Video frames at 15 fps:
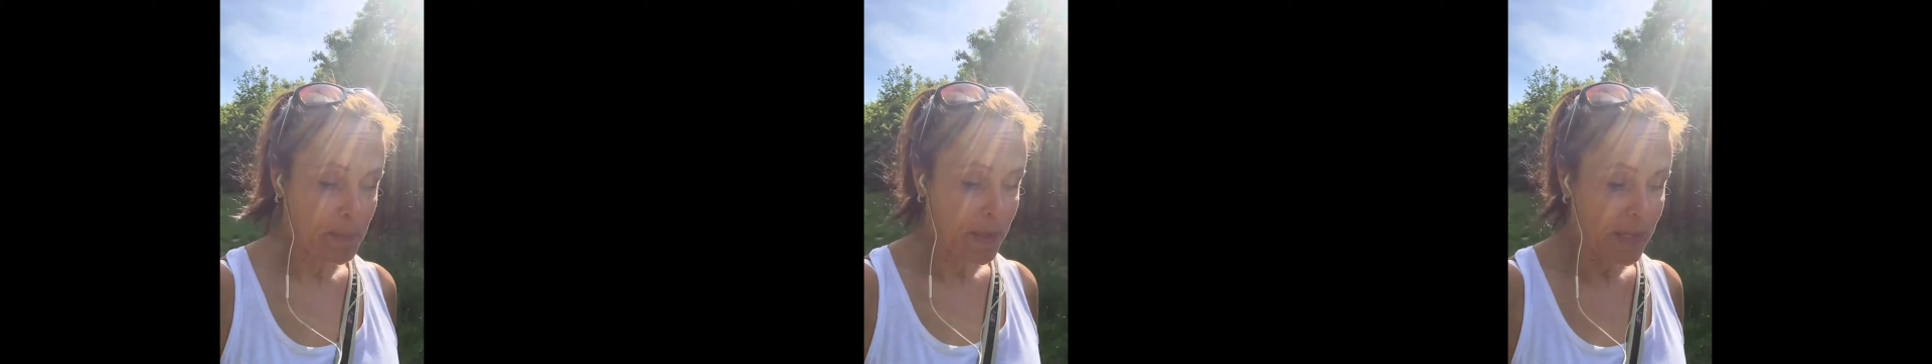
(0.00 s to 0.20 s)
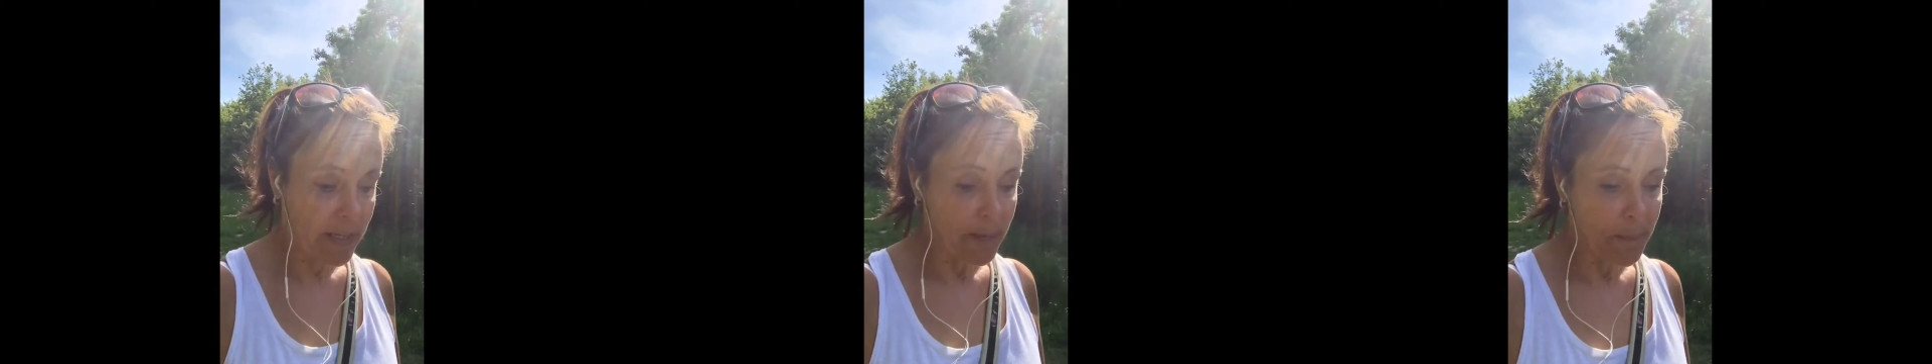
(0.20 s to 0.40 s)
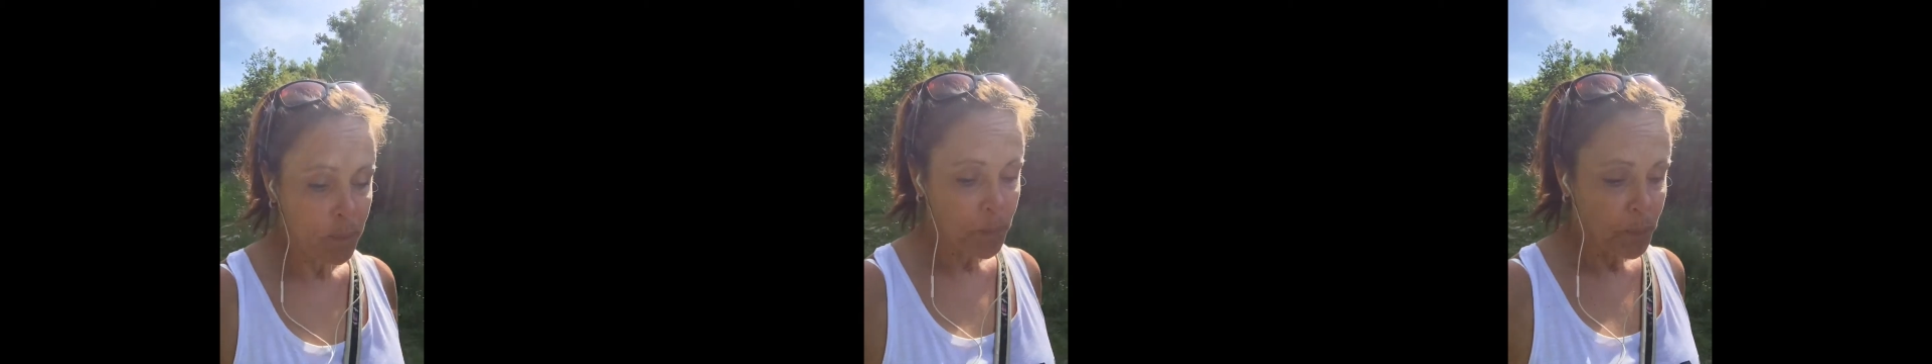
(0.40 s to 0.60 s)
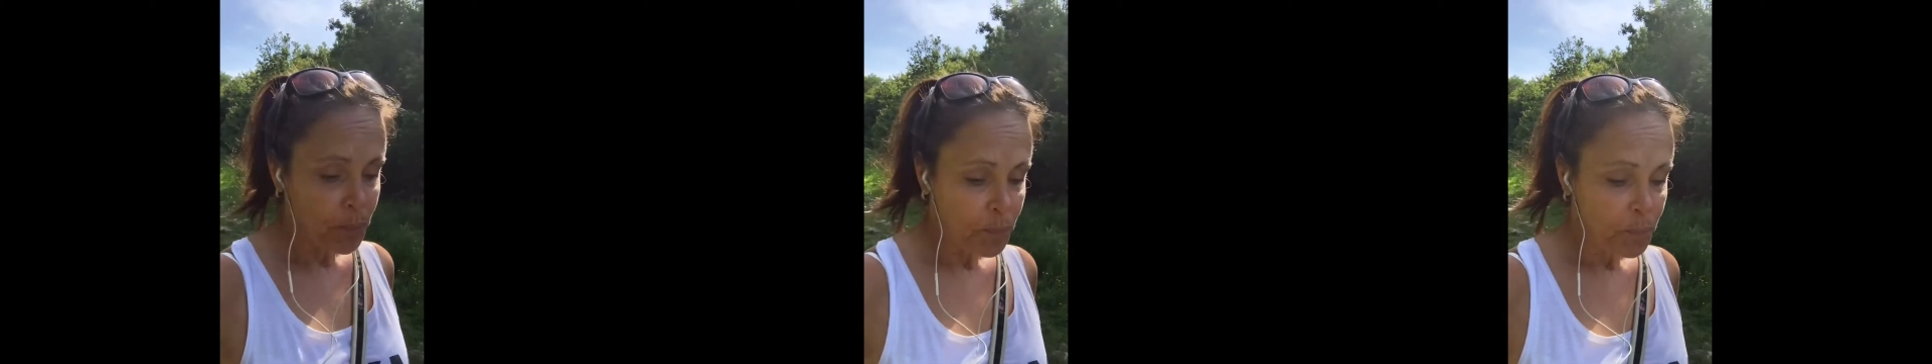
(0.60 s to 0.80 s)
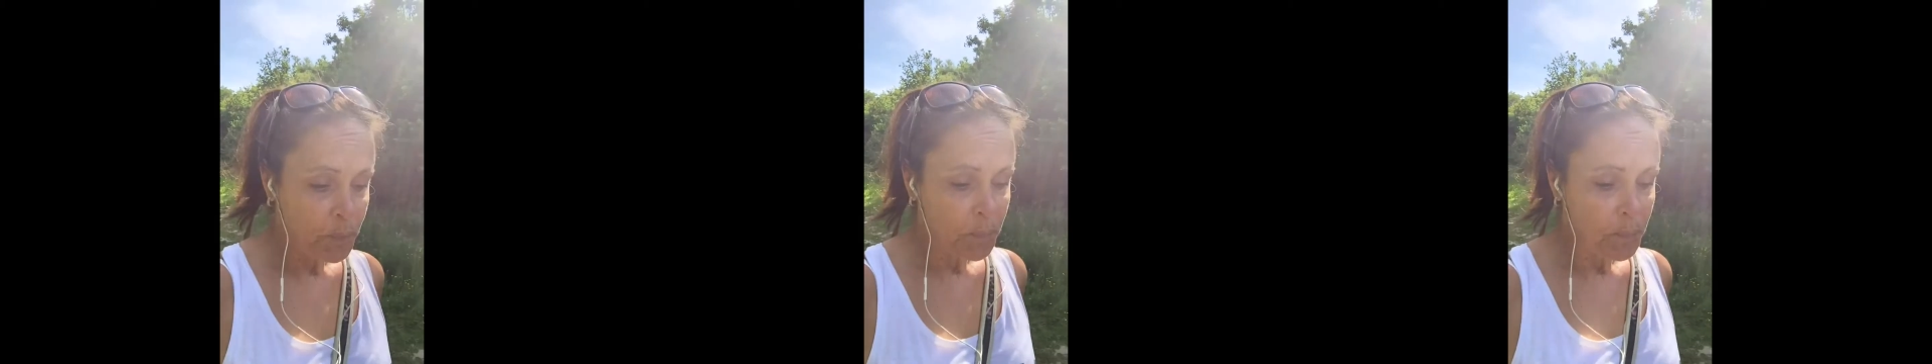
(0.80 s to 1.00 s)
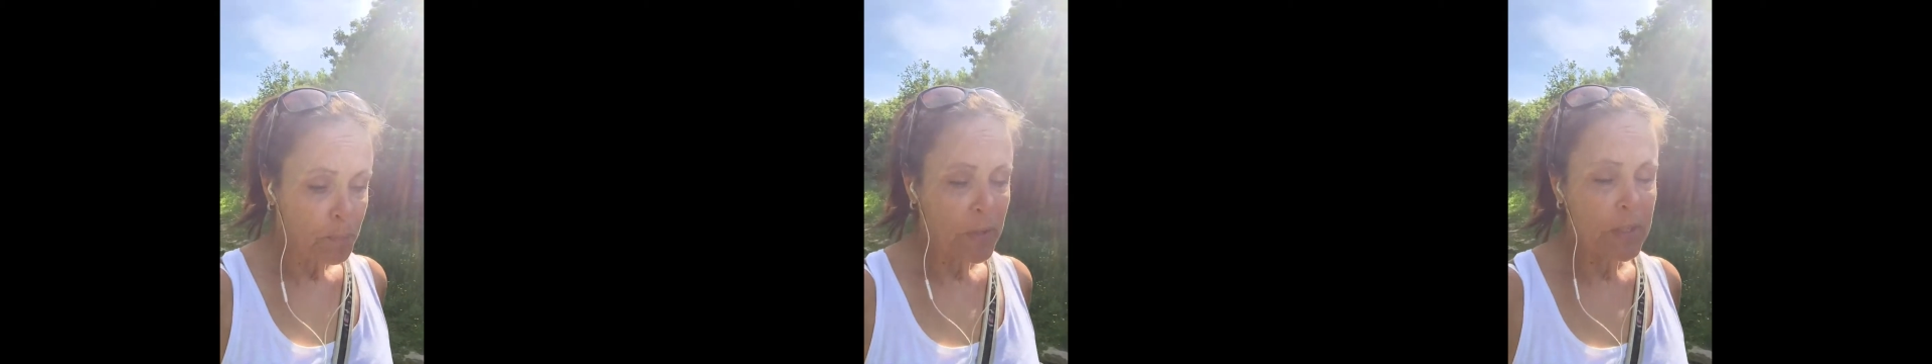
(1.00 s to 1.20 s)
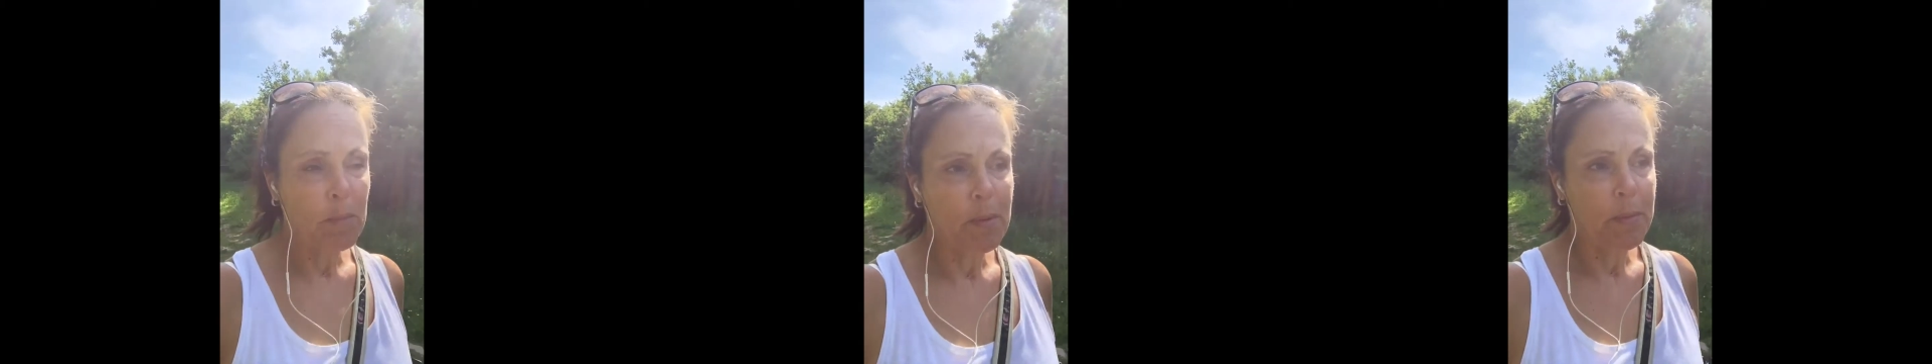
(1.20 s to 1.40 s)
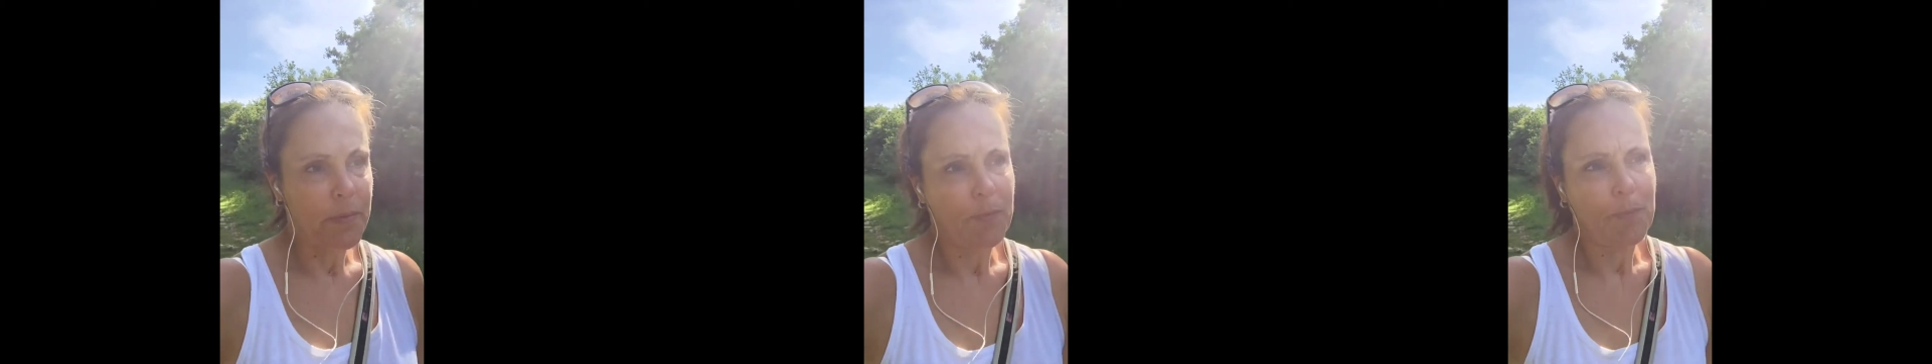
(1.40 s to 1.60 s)
be,
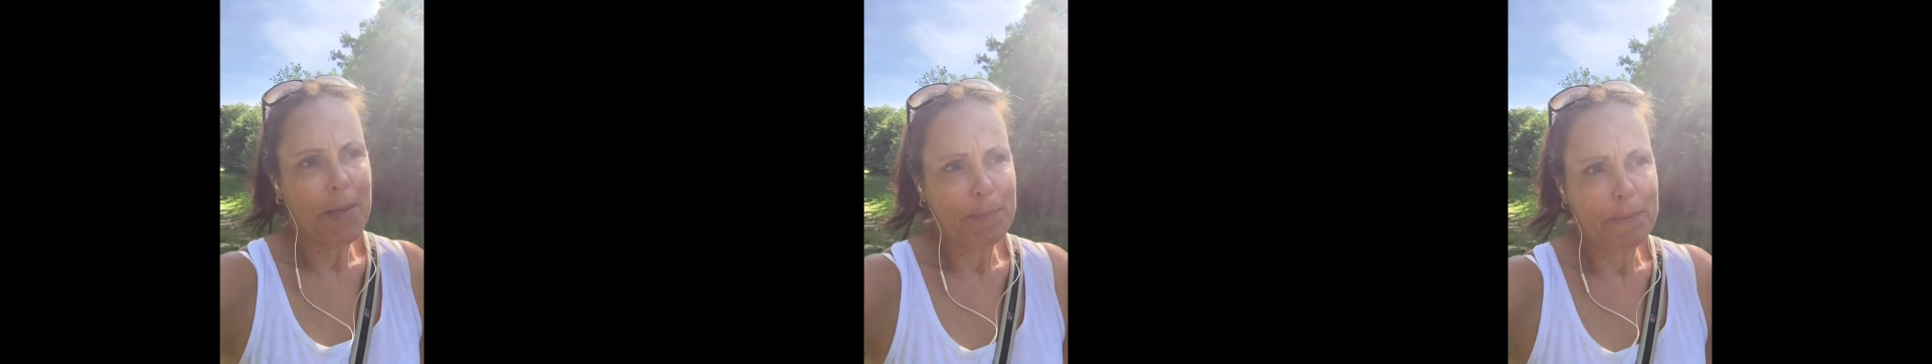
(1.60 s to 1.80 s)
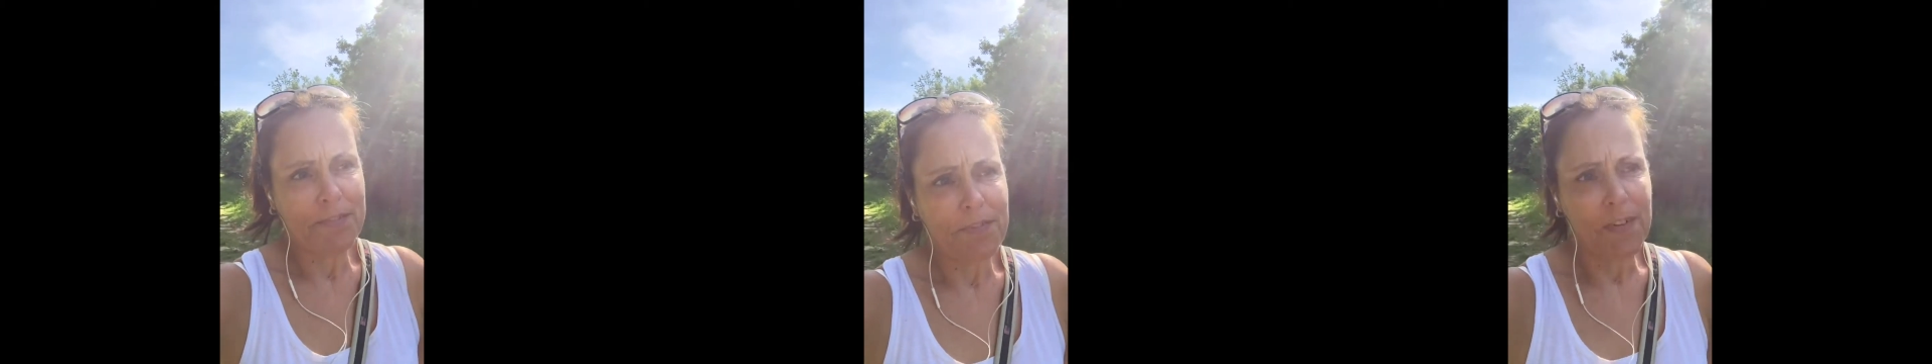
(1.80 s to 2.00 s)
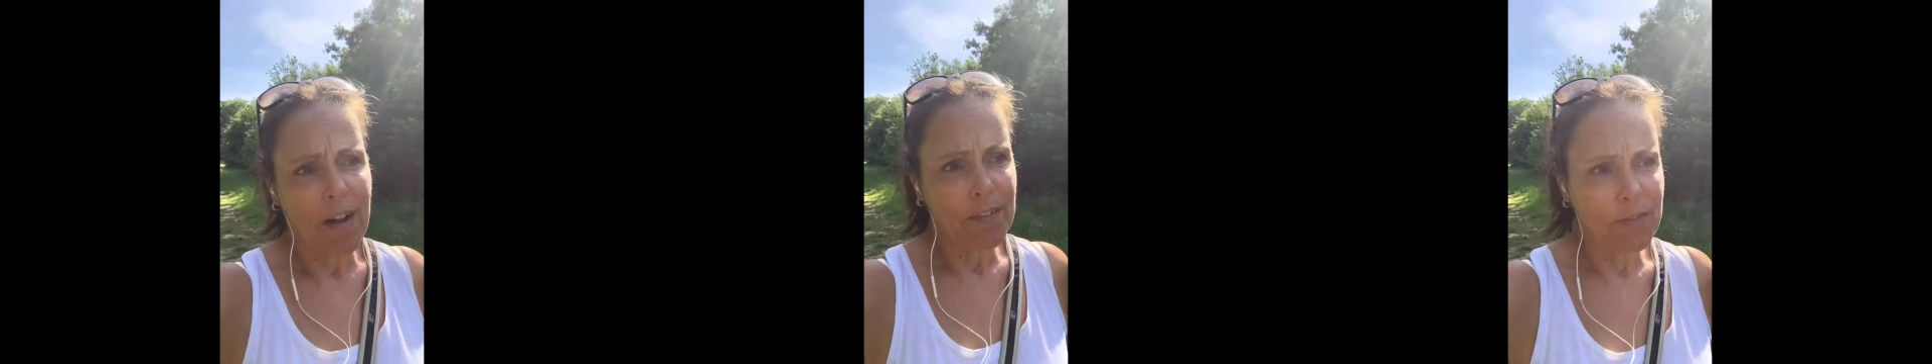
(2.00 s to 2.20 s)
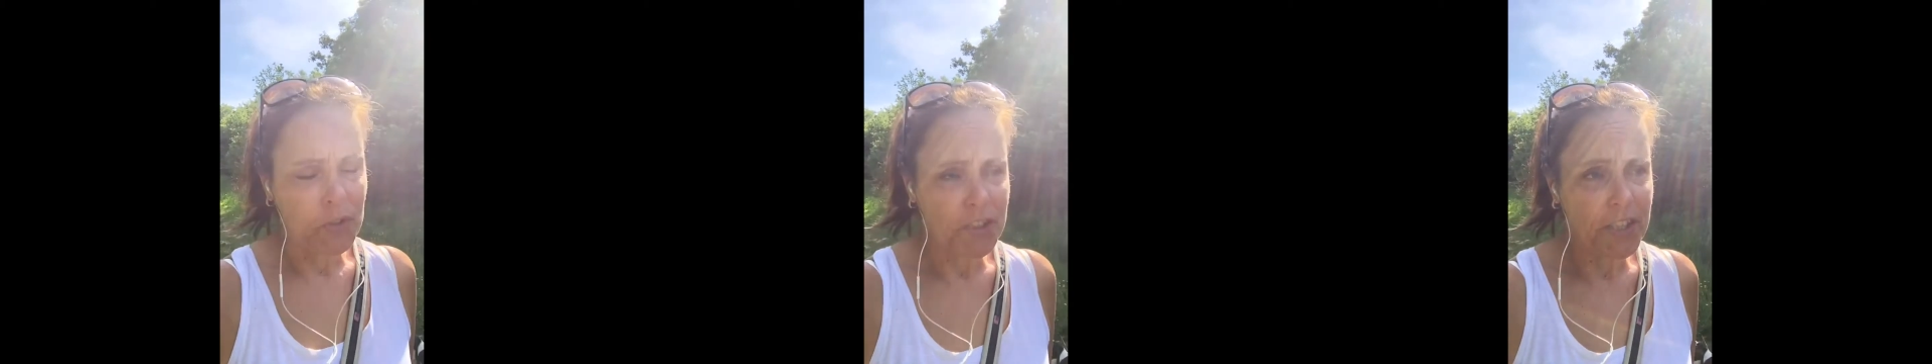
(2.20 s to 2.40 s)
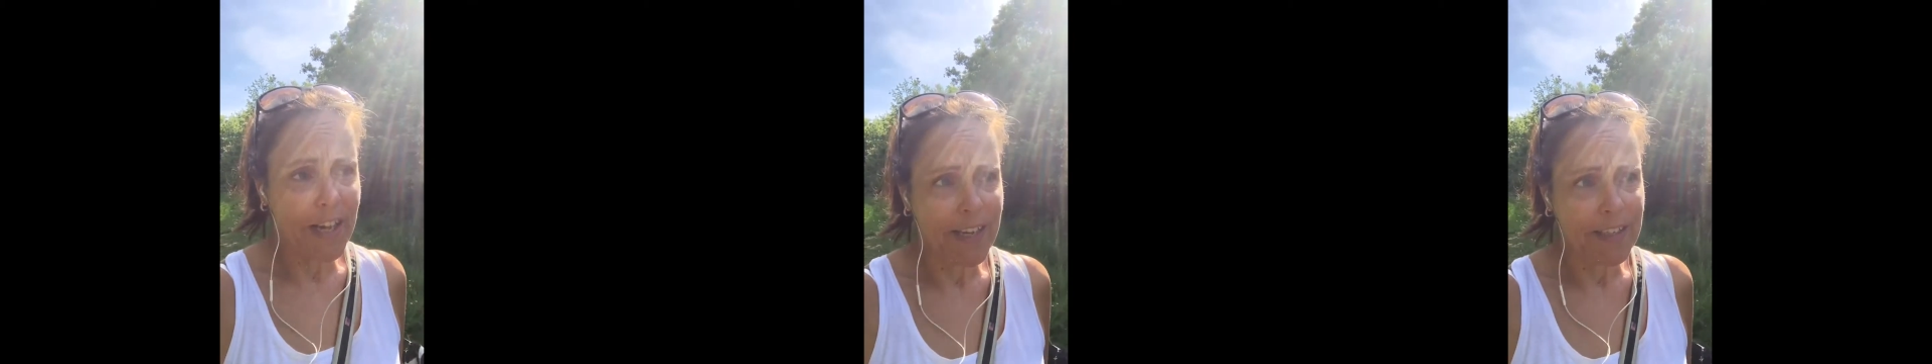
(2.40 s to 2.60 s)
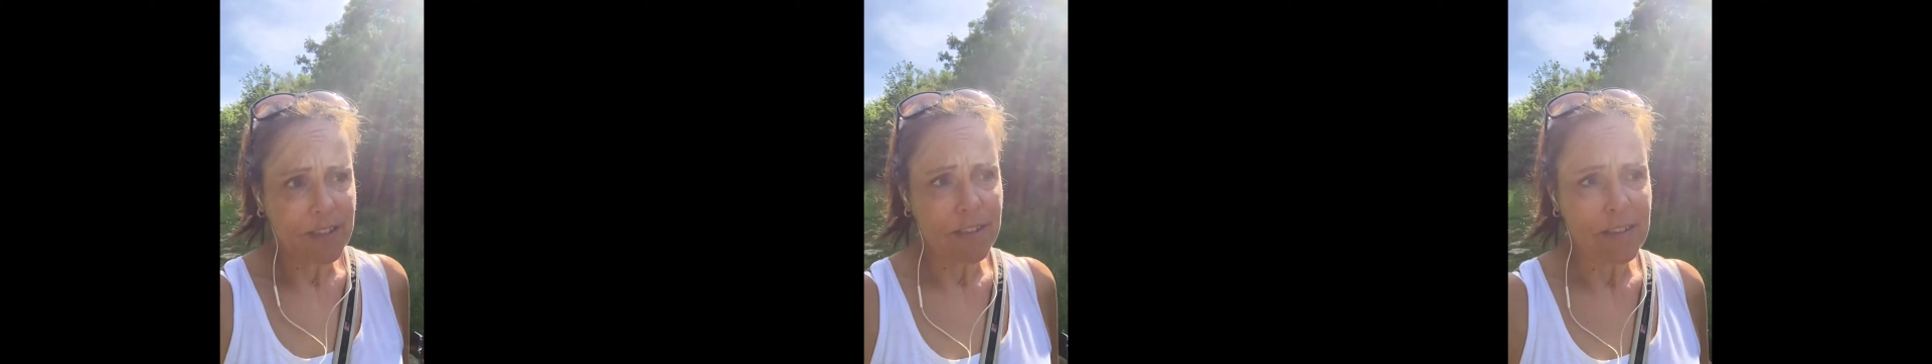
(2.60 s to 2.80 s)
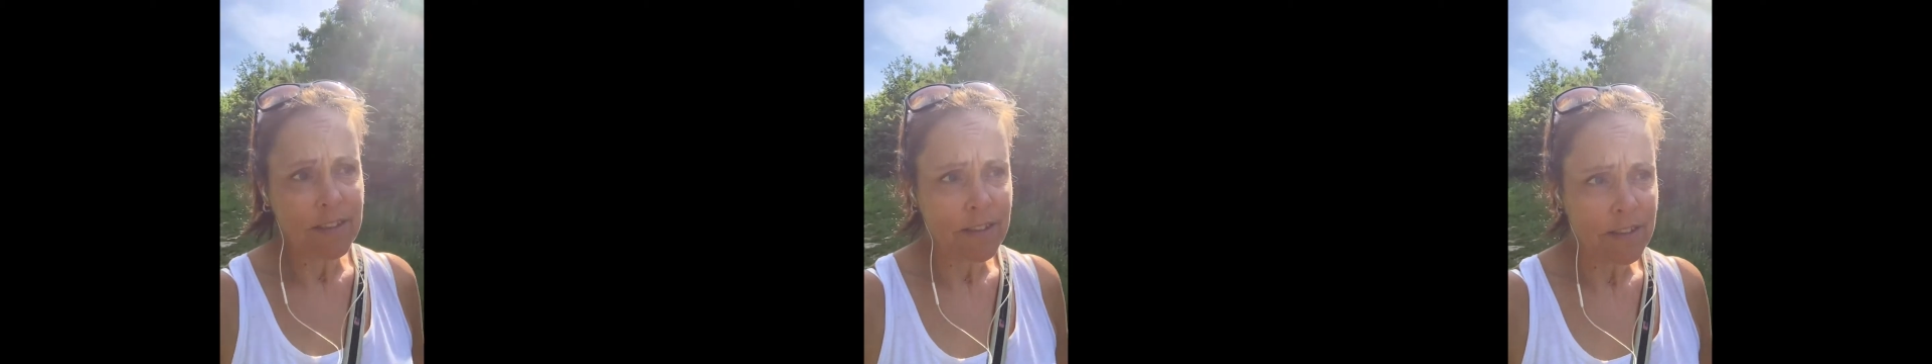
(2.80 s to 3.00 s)
minimum of maybe 5 or 10,